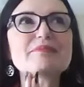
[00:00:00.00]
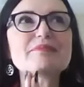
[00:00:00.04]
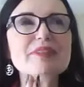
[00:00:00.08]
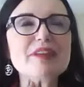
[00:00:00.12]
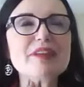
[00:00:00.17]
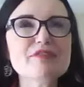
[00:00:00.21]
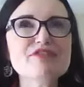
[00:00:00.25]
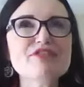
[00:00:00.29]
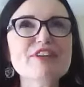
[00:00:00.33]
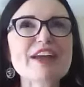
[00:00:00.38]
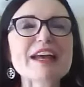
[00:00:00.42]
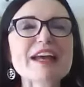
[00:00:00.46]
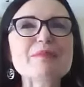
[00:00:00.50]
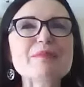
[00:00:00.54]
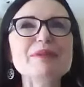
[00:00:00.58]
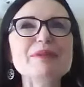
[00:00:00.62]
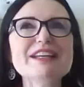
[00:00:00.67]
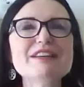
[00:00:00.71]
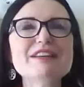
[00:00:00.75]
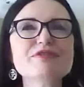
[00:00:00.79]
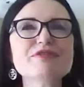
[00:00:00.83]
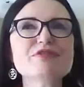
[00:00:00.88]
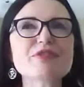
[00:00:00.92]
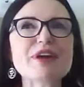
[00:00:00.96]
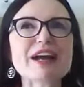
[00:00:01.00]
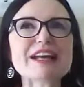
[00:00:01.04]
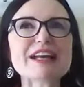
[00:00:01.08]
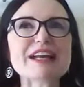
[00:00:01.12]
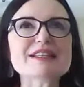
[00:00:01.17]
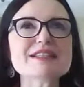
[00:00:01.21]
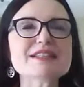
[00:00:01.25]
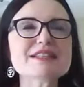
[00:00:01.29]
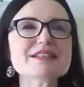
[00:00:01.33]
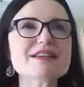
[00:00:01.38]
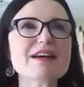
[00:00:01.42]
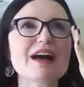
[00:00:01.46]
family and
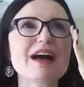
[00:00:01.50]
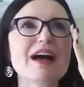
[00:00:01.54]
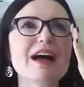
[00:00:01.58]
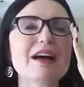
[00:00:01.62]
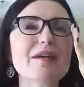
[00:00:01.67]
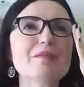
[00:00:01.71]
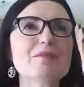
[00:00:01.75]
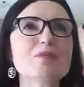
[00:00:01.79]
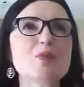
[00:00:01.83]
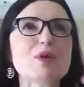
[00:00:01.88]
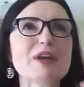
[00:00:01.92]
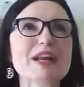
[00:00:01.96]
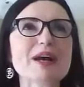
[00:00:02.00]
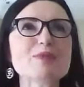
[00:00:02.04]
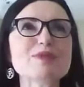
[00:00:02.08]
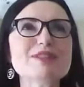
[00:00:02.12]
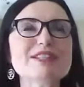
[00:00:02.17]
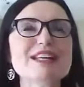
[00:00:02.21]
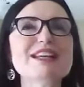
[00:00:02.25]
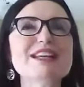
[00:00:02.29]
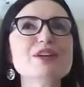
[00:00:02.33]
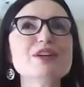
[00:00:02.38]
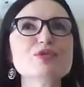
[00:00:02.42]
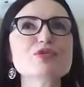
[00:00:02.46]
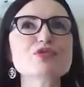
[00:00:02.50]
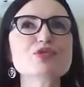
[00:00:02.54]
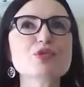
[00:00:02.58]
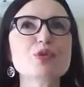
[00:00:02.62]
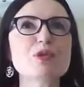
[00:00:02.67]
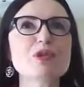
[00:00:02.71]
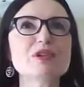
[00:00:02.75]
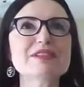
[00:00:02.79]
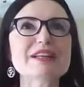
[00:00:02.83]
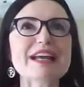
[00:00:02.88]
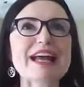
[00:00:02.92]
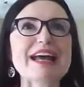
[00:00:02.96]
friends when I was 8 years
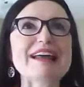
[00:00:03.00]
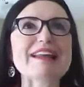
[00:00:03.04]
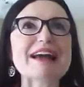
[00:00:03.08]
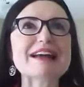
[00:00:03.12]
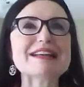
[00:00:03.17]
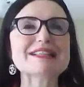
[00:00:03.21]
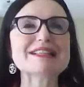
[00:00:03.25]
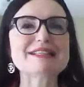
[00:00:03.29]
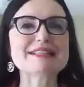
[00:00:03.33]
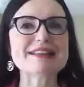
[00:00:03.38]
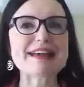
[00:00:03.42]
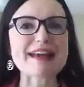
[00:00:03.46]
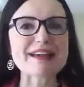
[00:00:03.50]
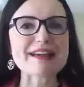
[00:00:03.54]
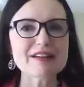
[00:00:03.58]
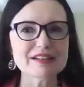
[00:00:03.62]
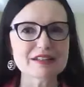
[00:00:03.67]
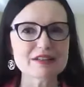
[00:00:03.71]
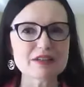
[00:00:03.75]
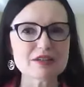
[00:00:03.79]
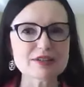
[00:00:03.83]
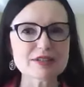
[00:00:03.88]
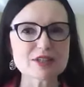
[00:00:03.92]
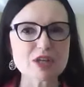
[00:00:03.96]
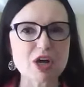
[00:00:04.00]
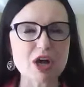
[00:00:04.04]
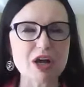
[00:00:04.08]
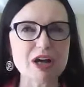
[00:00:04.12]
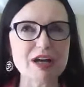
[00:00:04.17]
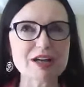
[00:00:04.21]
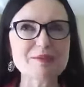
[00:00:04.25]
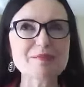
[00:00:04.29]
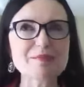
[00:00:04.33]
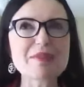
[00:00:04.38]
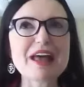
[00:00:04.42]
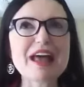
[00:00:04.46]
old, and I sang a little
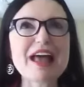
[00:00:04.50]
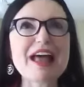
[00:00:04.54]
song